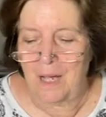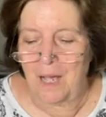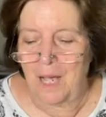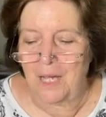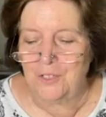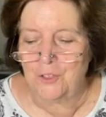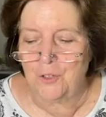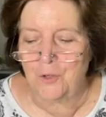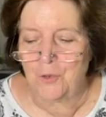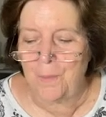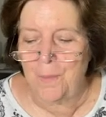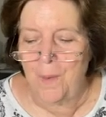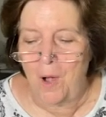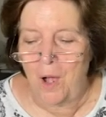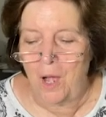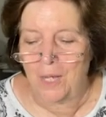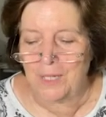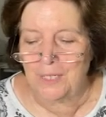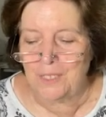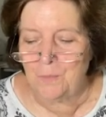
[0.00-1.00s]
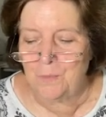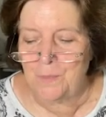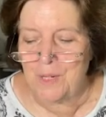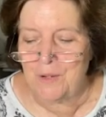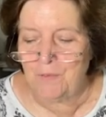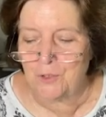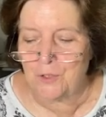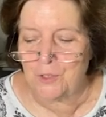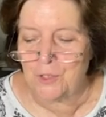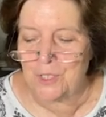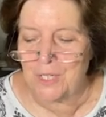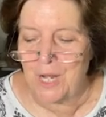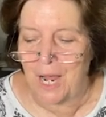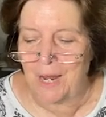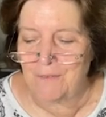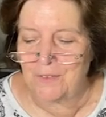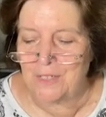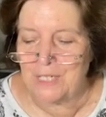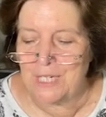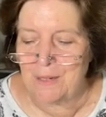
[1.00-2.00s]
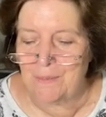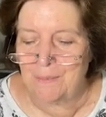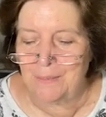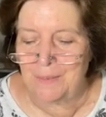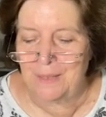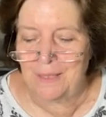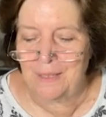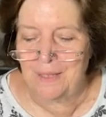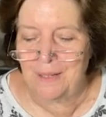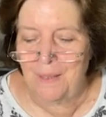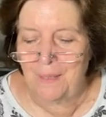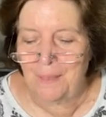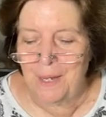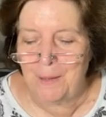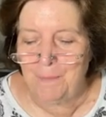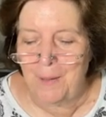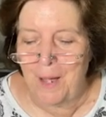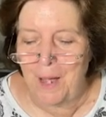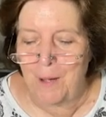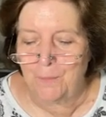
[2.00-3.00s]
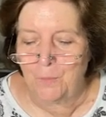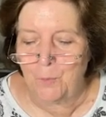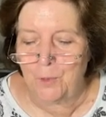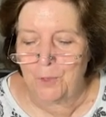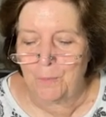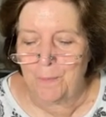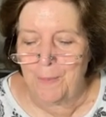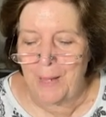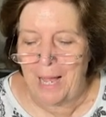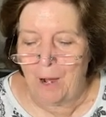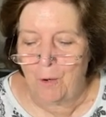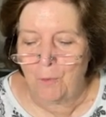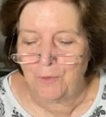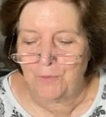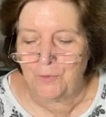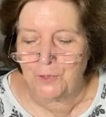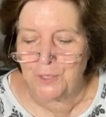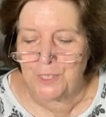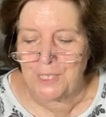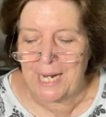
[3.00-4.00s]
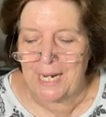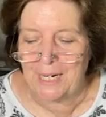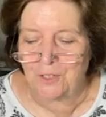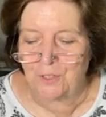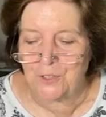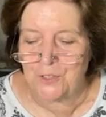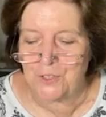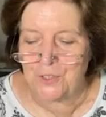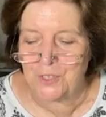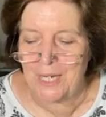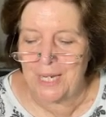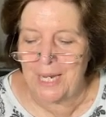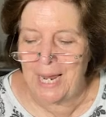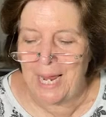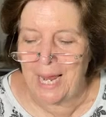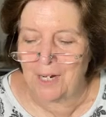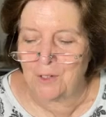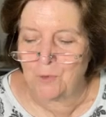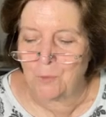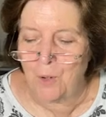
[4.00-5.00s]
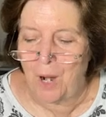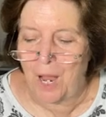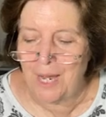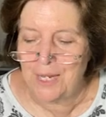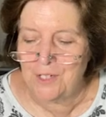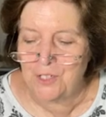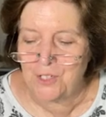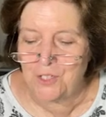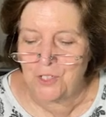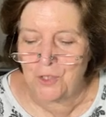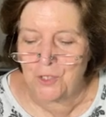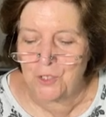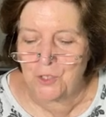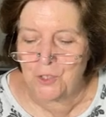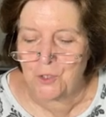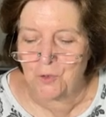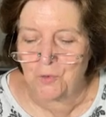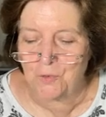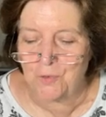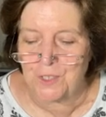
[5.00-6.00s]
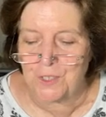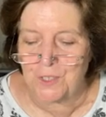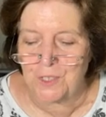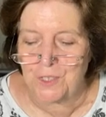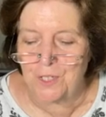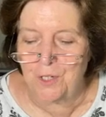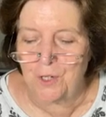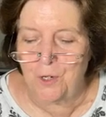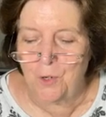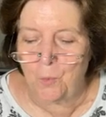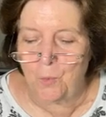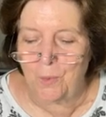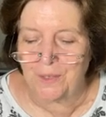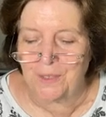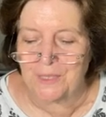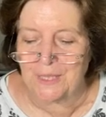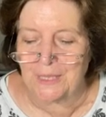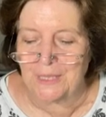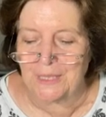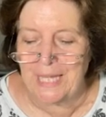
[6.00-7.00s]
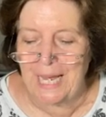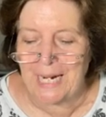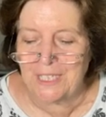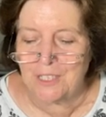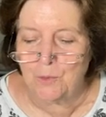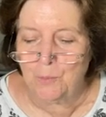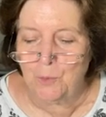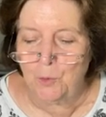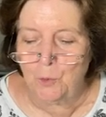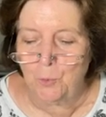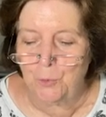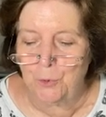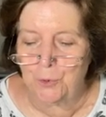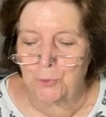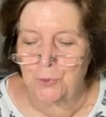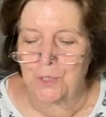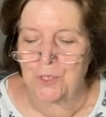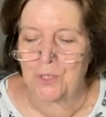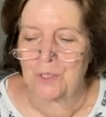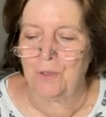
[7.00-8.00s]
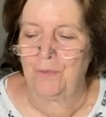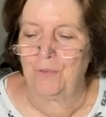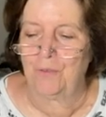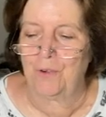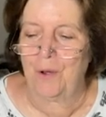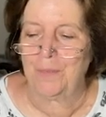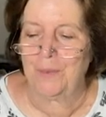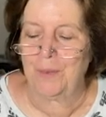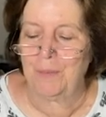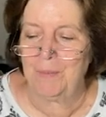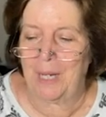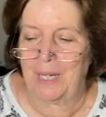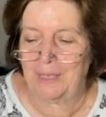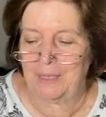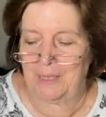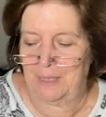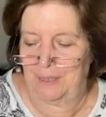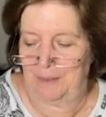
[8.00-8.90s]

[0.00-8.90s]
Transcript: Under the pond, beavers dive deep. They pump with powerful tails and rise to the surface with delectable roots from the mud.